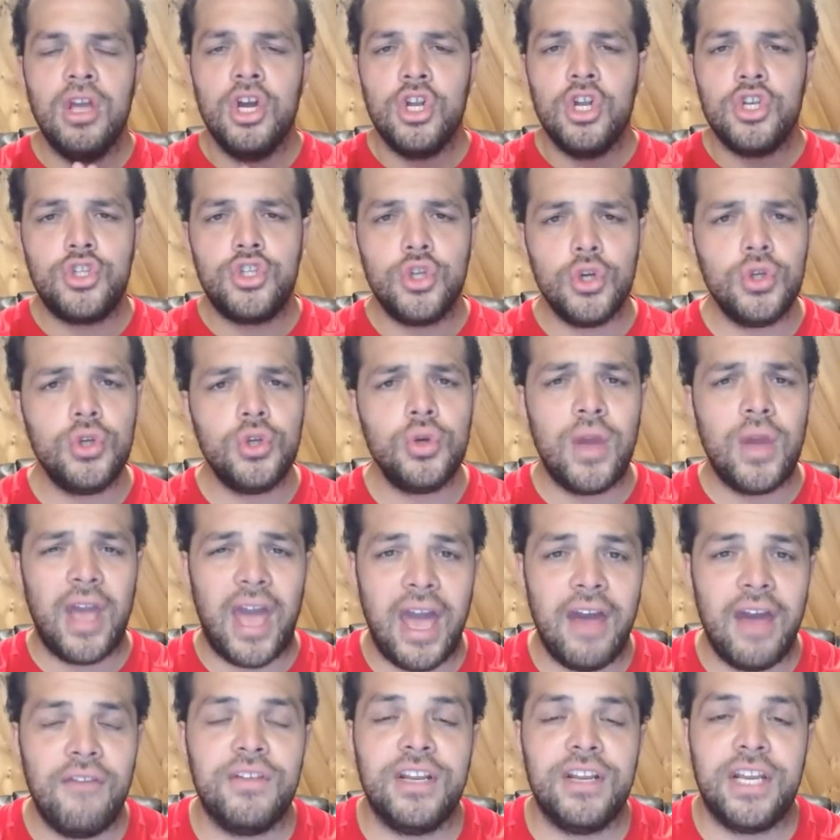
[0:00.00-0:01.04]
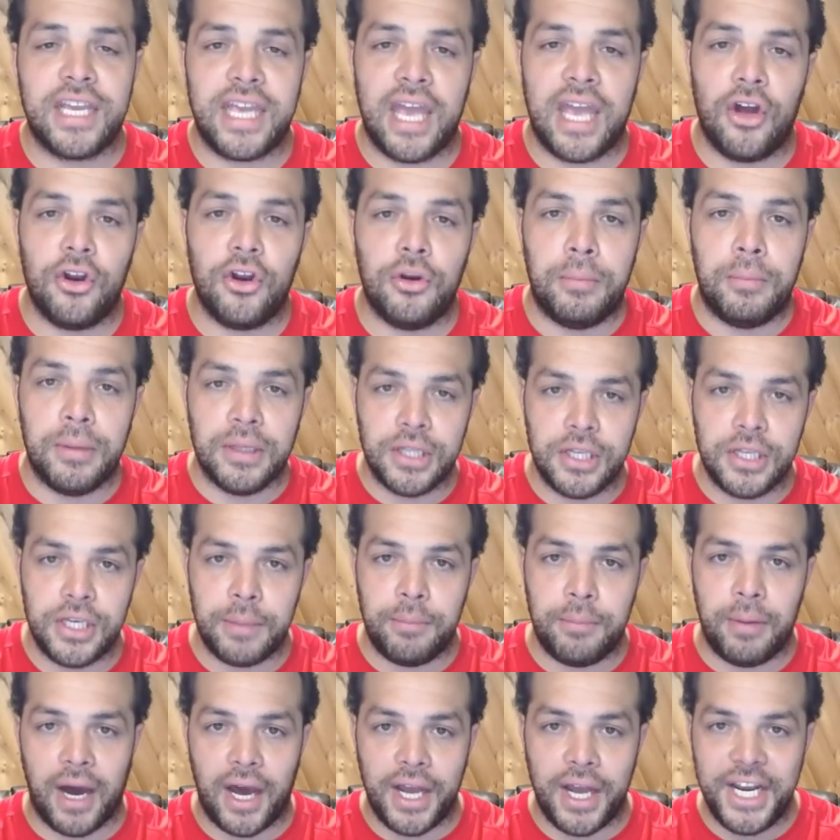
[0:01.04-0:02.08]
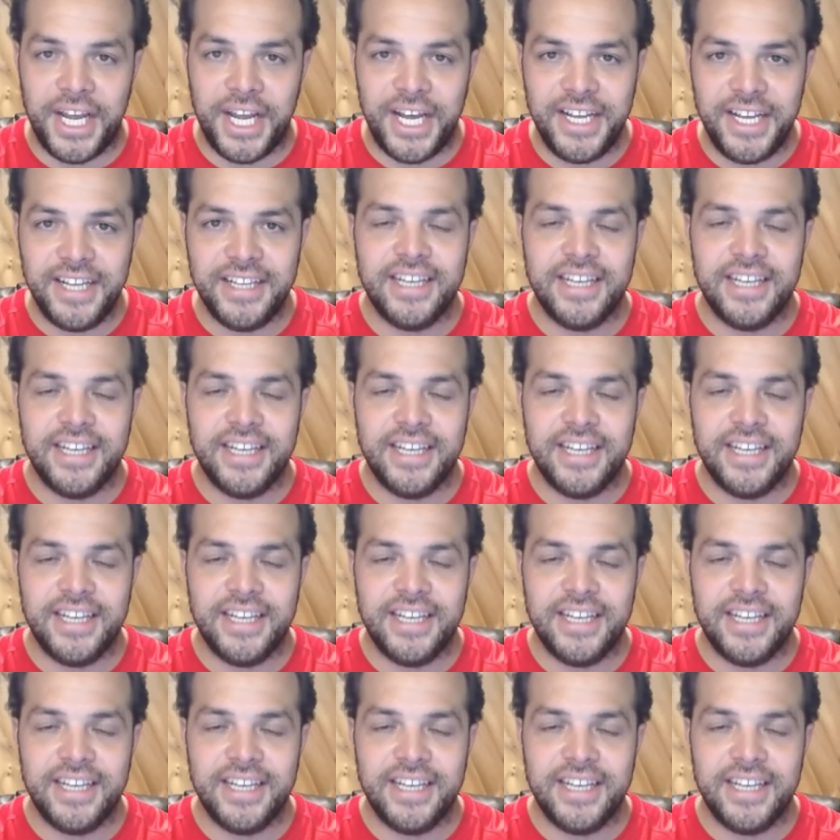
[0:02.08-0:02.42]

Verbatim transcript: Do you have an accountability partner?